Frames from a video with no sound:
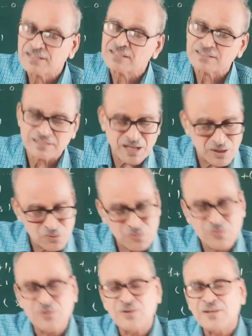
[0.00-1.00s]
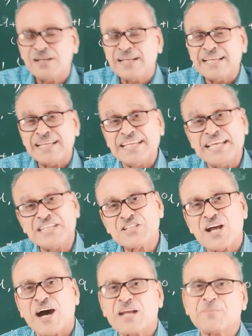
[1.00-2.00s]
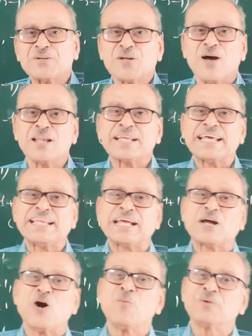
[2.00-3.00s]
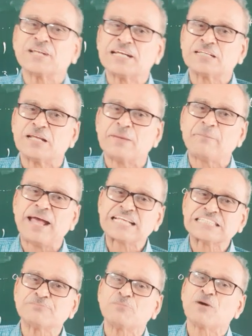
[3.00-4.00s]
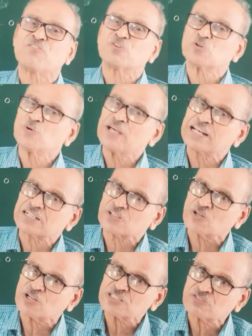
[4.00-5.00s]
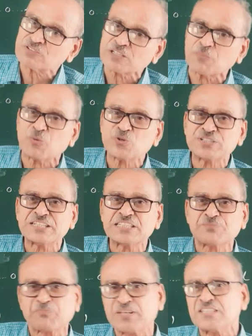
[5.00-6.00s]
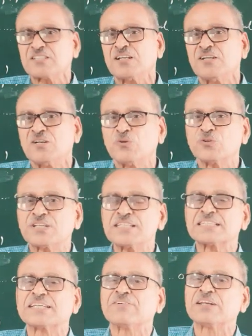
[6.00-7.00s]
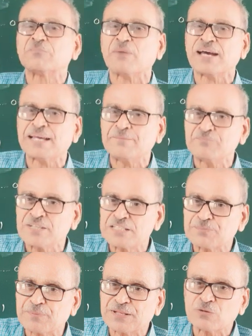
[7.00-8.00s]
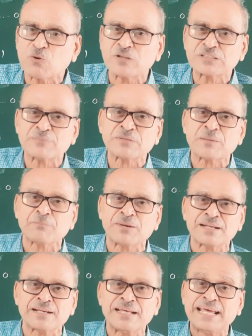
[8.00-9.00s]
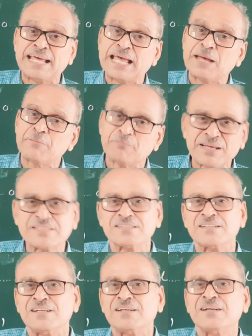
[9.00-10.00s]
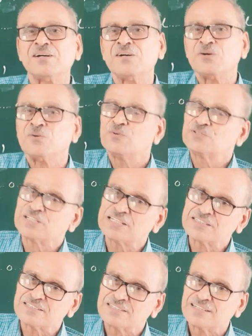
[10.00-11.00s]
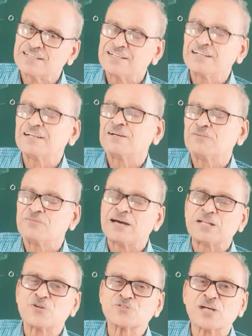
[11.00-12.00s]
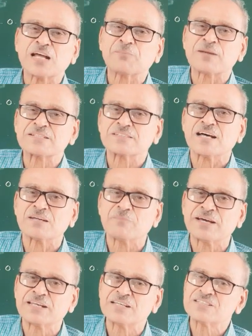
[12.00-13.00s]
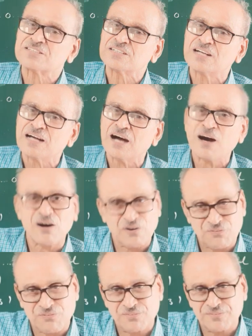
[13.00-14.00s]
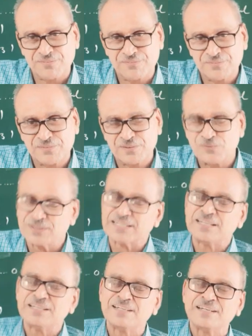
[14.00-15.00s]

Now each orbital can accommodate a maximum of 2 electrons with opposing spins, which is given by spin quantum number ms, which is values are plus or minus half. Okay.